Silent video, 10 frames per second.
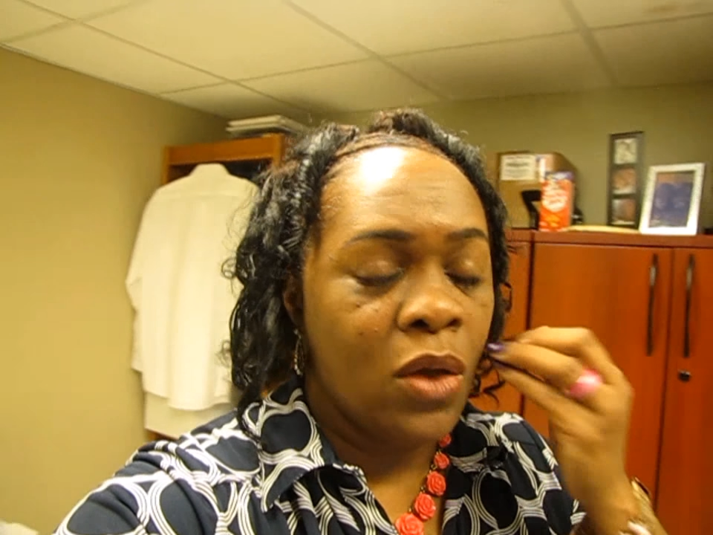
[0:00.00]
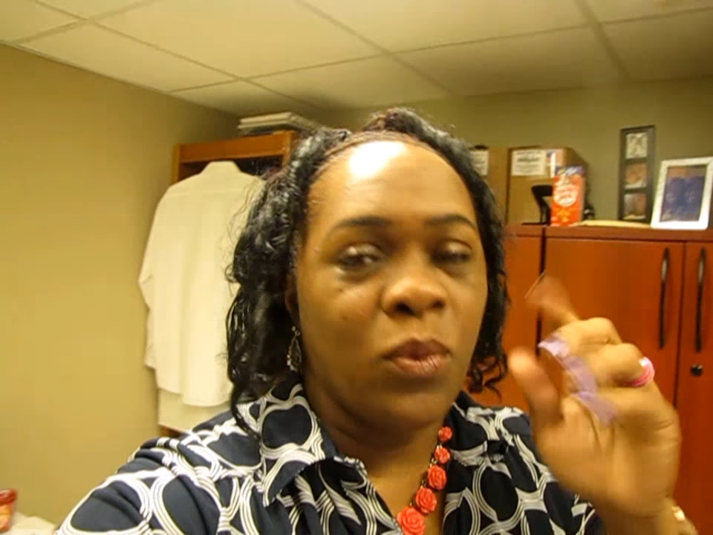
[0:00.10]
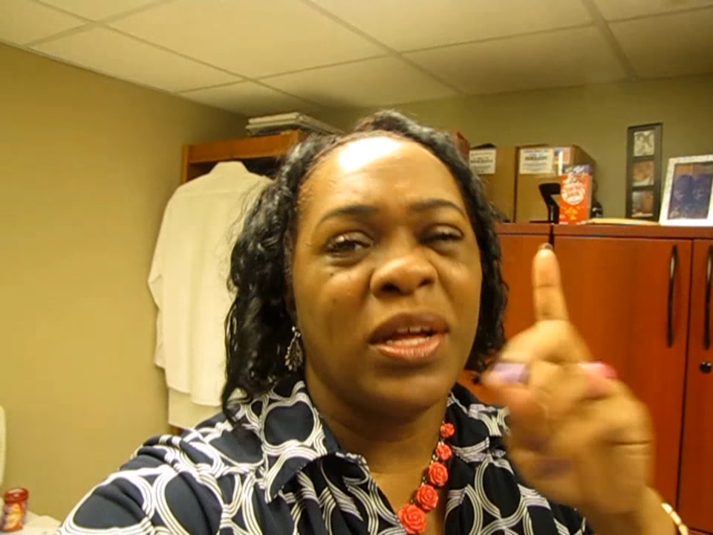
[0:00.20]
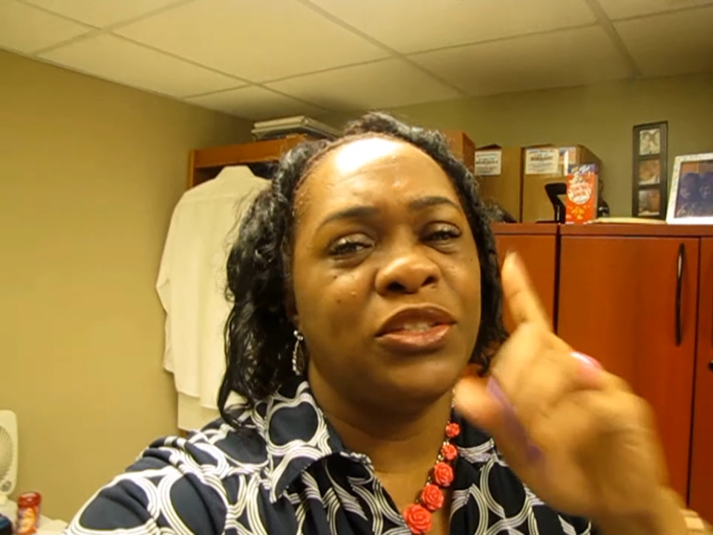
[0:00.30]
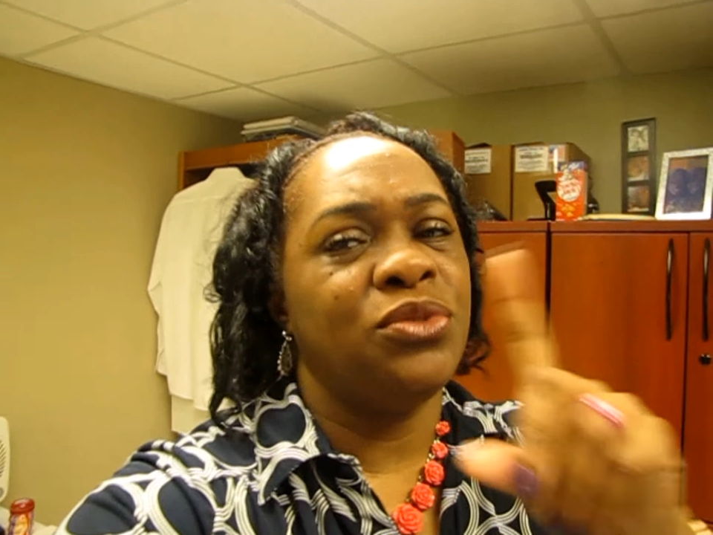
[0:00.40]

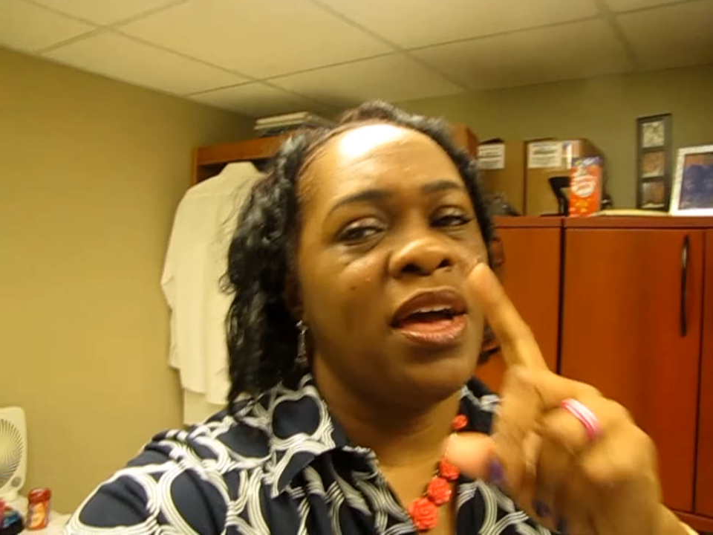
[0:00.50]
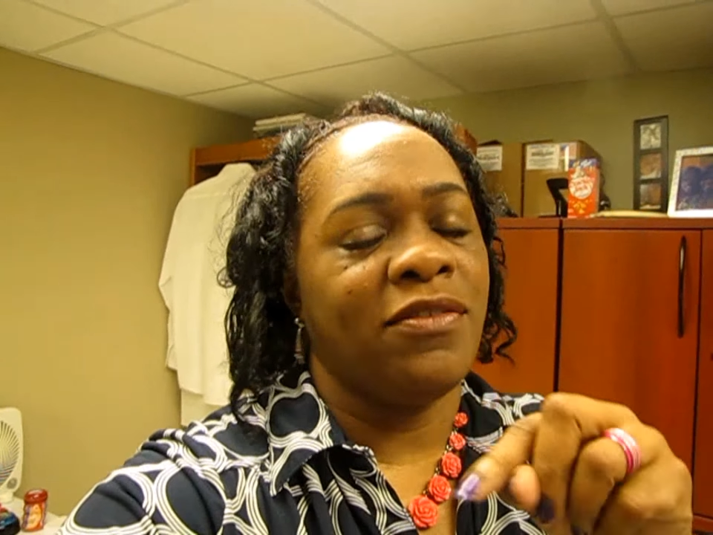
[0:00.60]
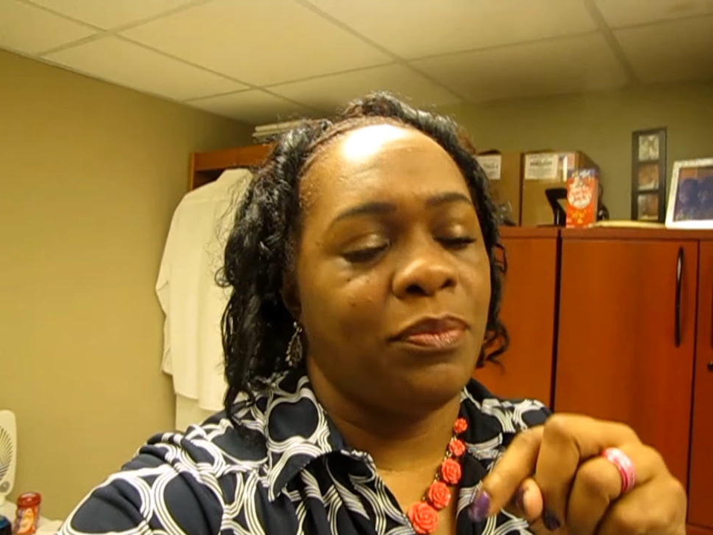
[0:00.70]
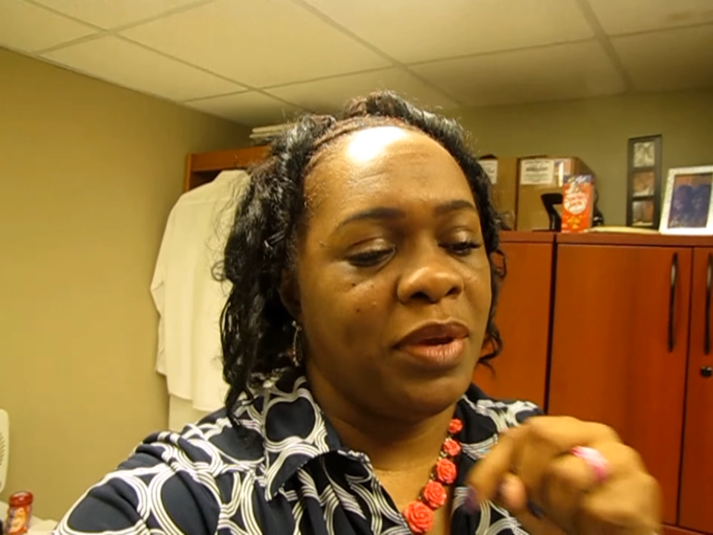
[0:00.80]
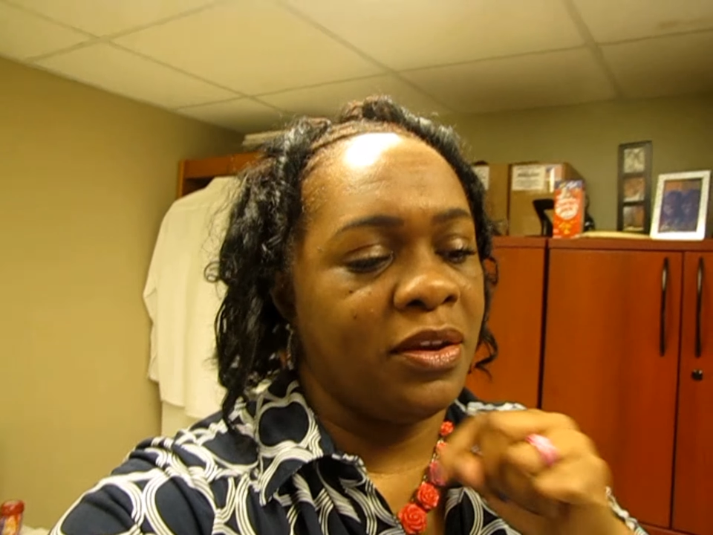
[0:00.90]
well I do
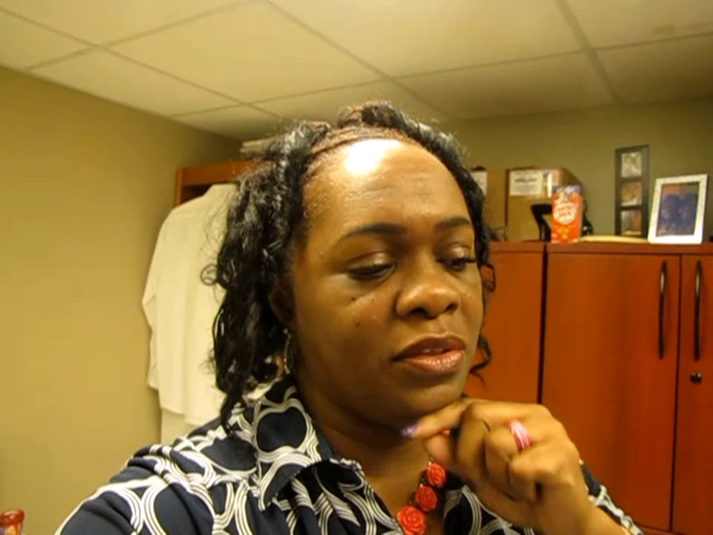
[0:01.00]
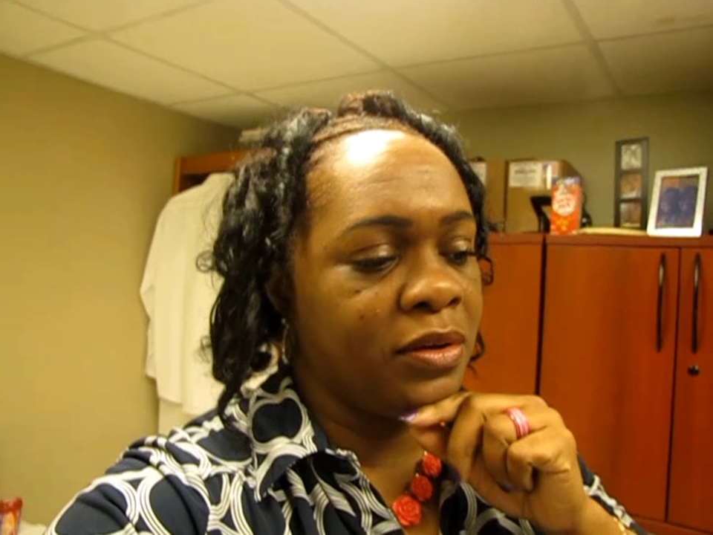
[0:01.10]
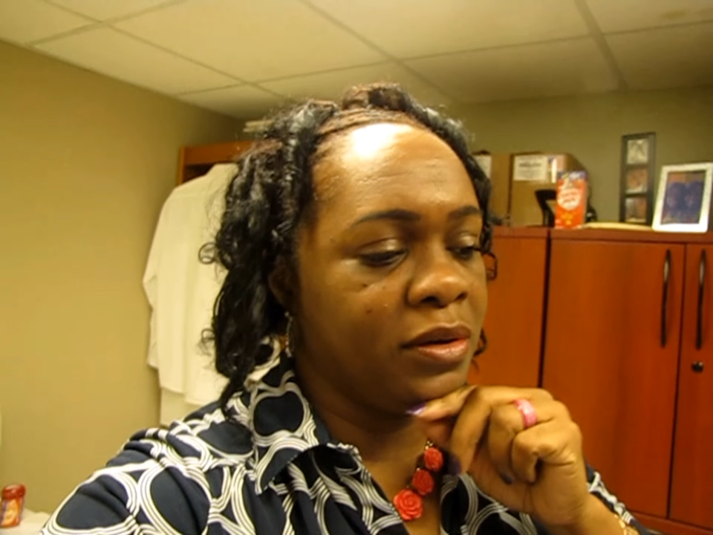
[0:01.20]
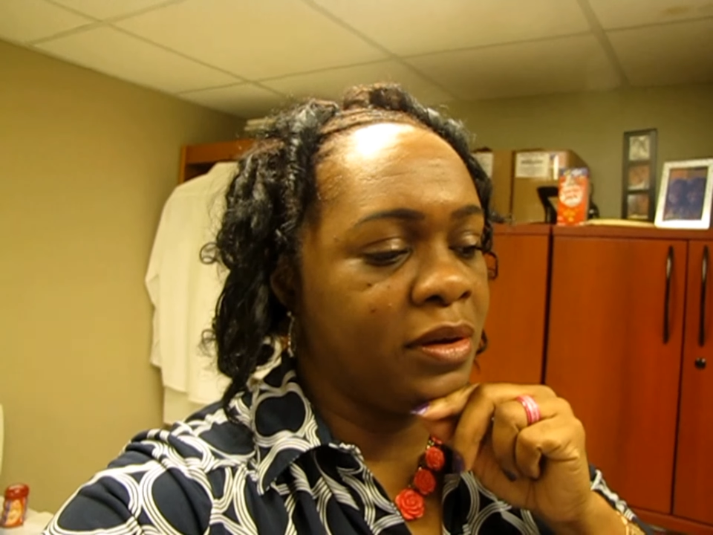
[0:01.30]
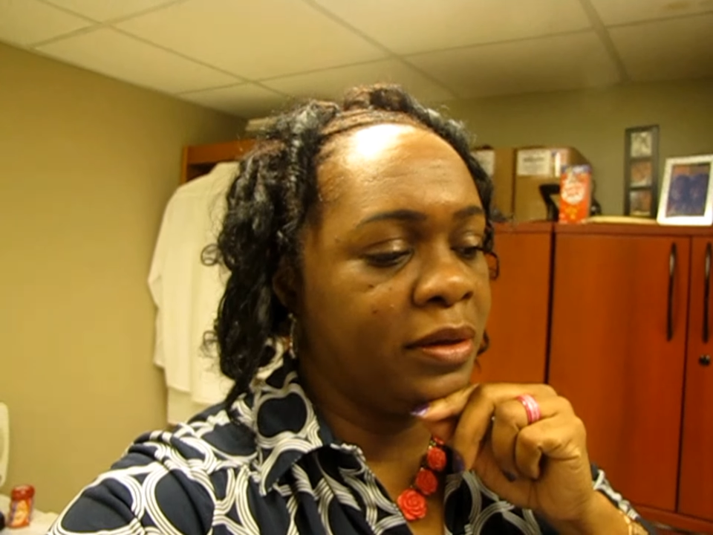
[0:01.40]
have a pair
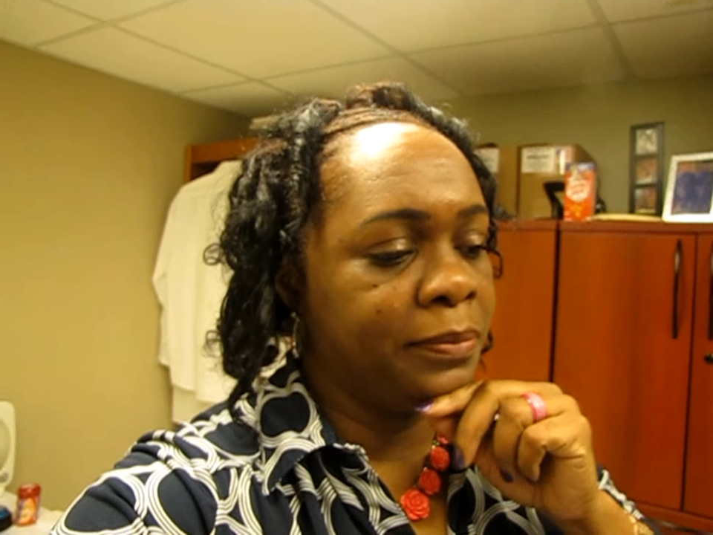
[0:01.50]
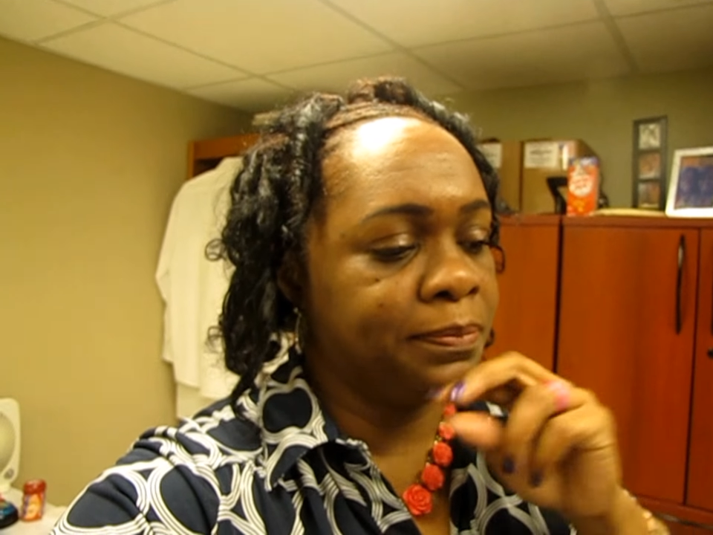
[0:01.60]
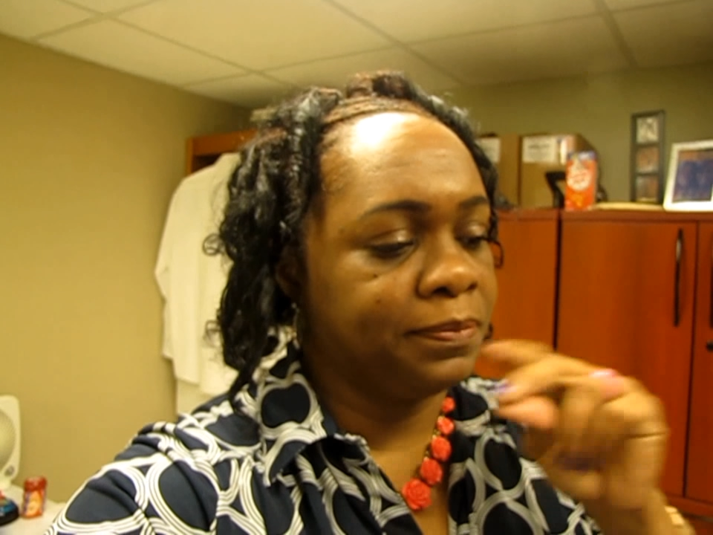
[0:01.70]
there um,